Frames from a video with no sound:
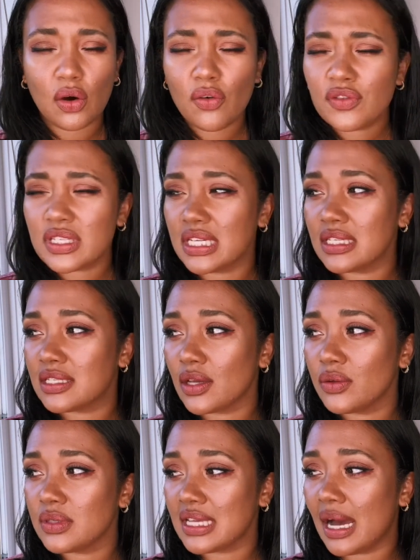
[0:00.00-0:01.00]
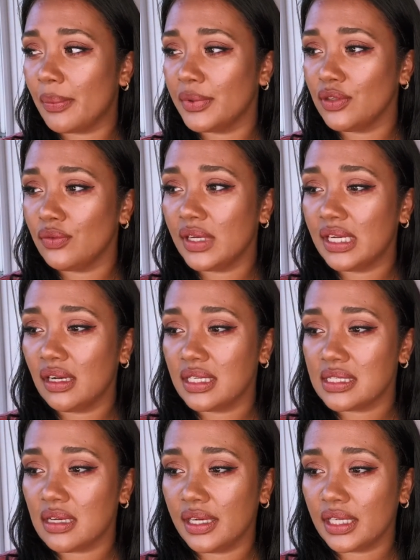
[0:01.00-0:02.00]
obviously it's so sad when you
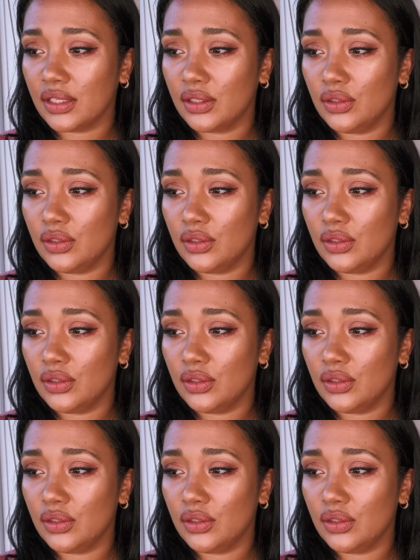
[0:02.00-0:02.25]
realize like